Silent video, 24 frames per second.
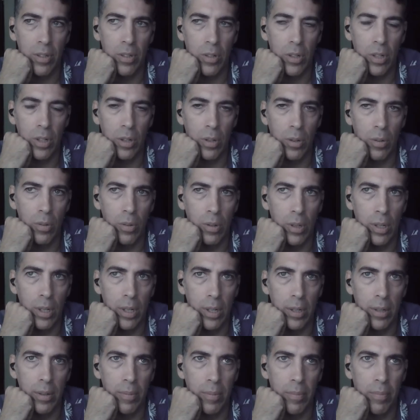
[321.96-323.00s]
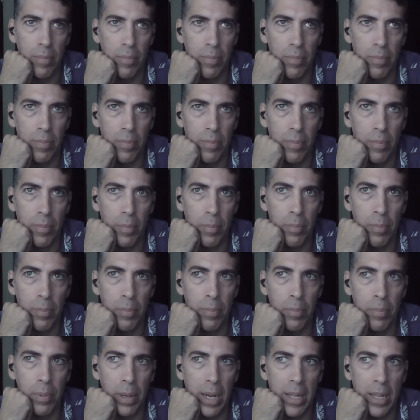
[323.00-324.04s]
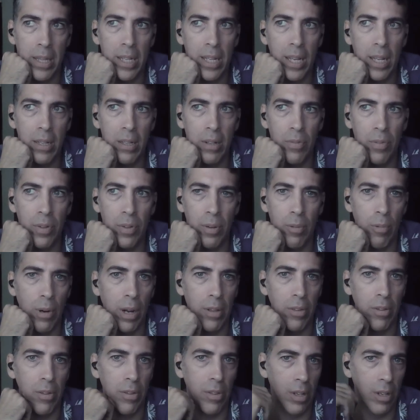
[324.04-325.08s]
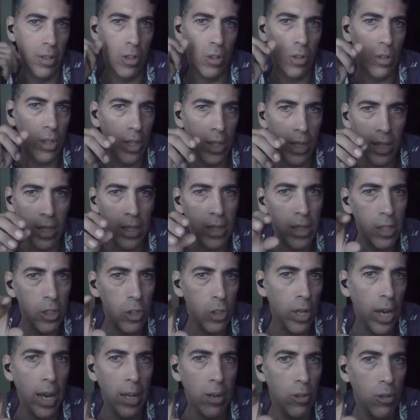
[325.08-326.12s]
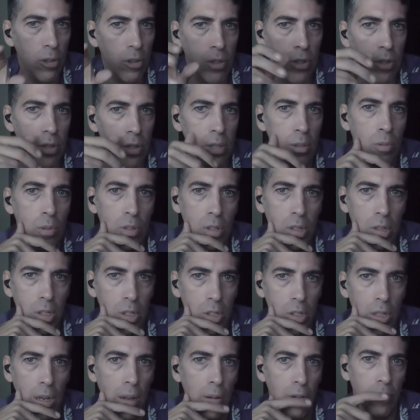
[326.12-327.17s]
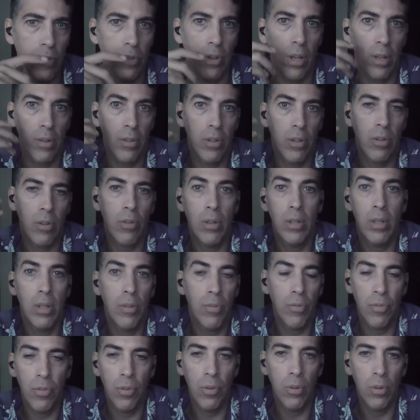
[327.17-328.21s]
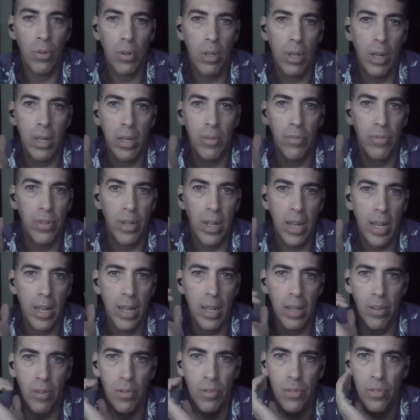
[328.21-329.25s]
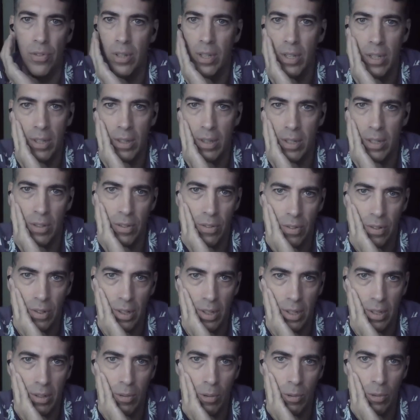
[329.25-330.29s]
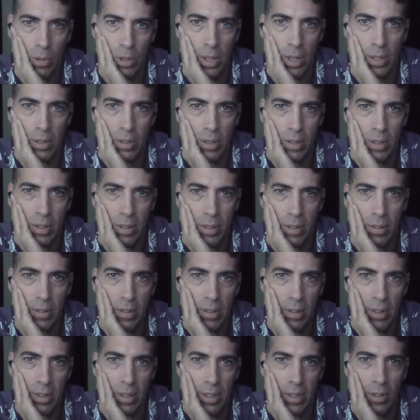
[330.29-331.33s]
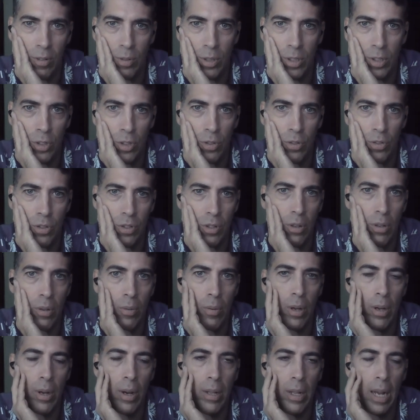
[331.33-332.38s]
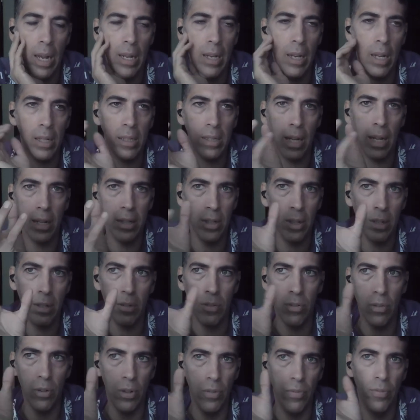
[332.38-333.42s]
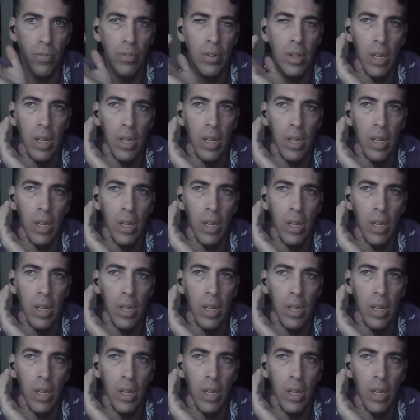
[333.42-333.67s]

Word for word: you know, by the end of it, rather than looking in the shadows to see what's in the shadows, you're in the full light of day and you're seeing these like grotesque creatures. So I like that sort of